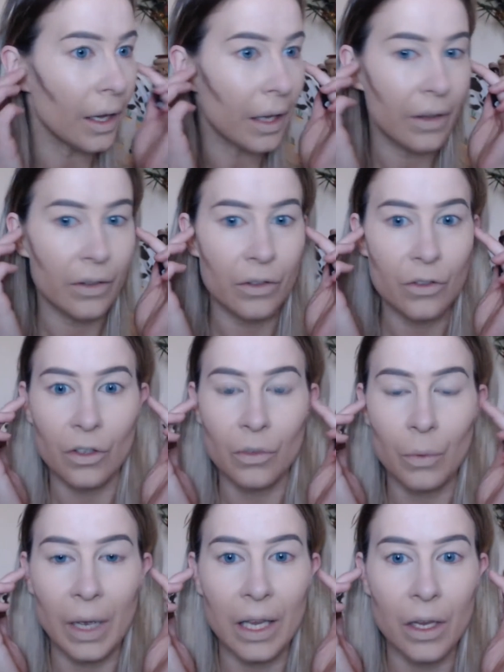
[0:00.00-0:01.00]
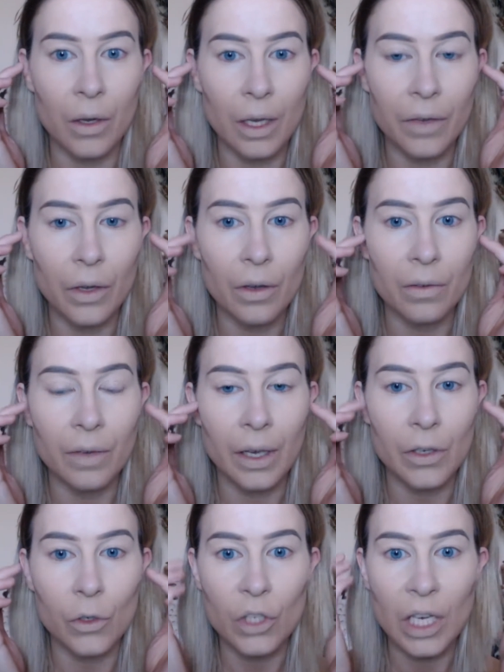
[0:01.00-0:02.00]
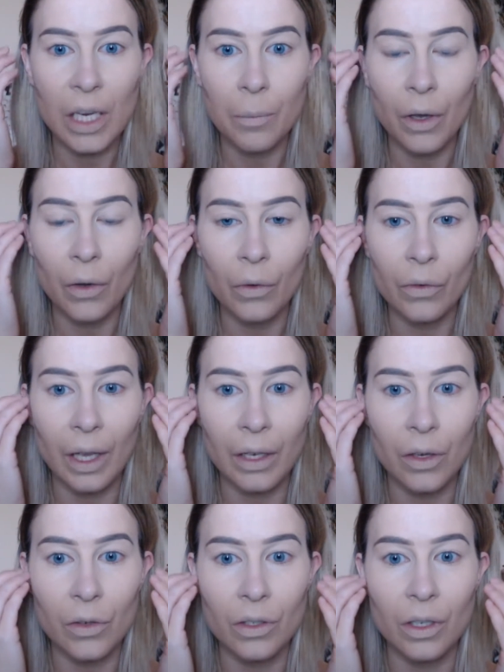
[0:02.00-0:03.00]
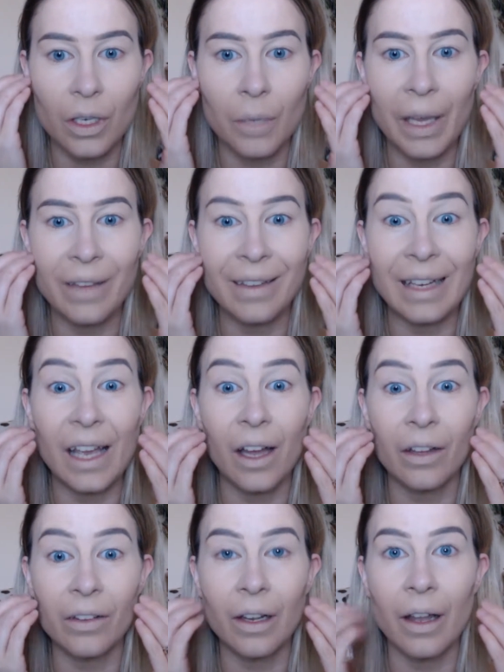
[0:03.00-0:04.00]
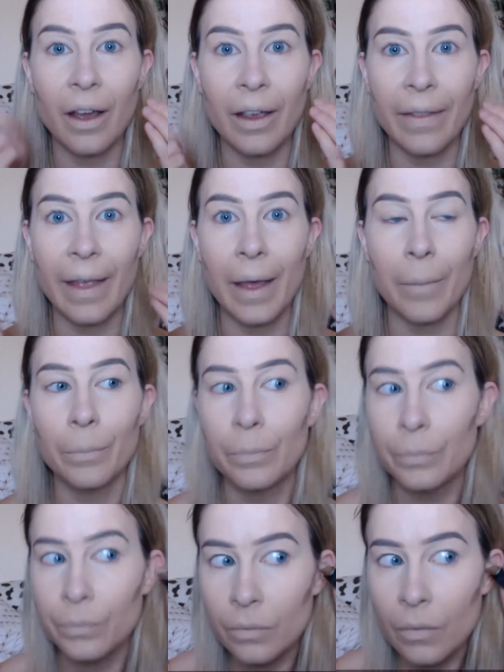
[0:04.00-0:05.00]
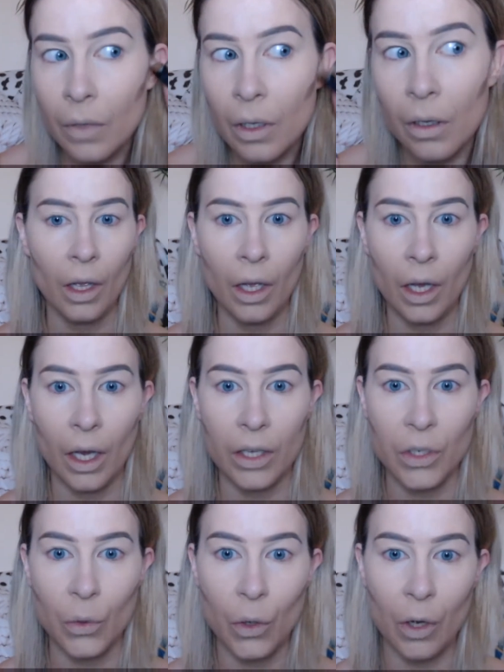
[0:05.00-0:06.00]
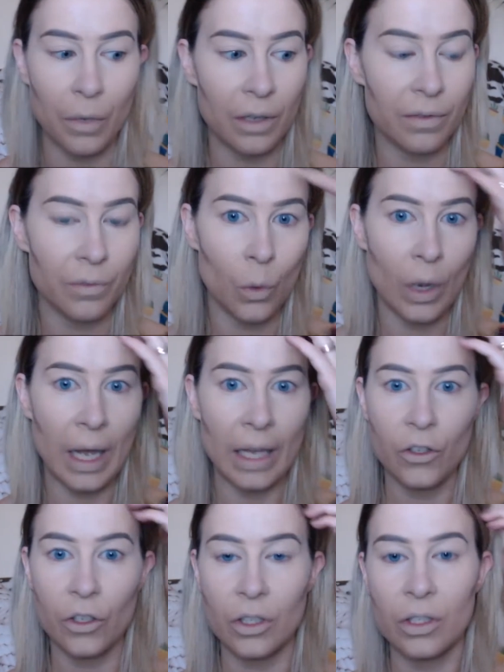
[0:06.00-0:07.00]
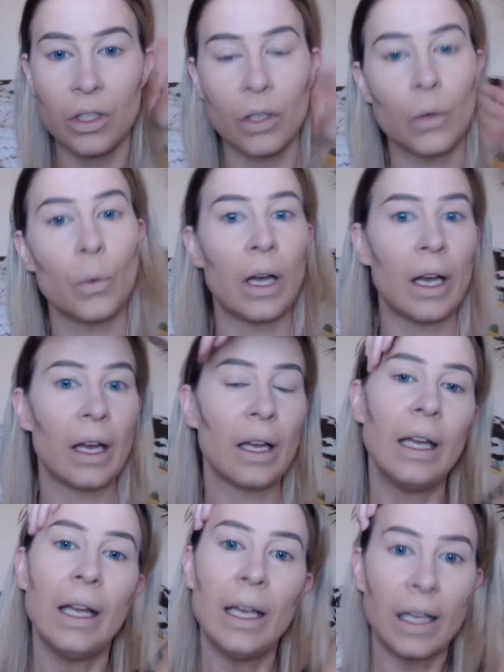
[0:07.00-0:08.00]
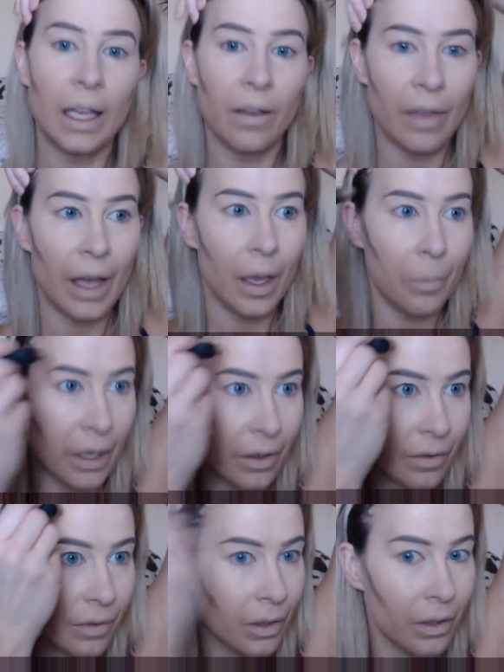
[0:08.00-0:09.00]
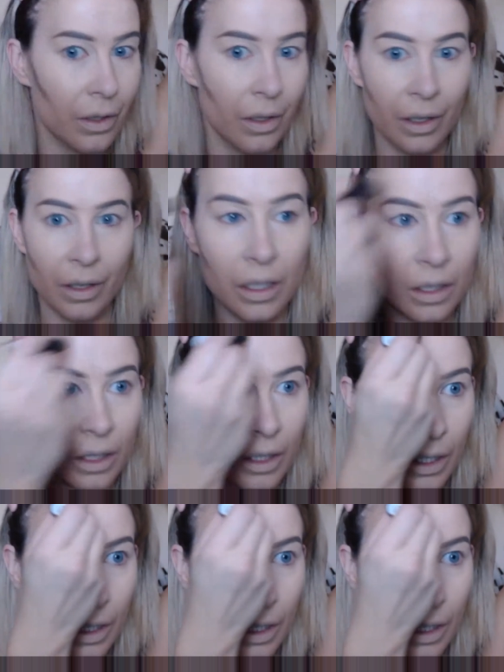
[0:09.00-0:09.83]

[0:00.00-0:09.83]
I guess it's just where you, if you can find your cheekbones and you're just going to basically underline them. I do it on my forehead just to give that a bit of colour.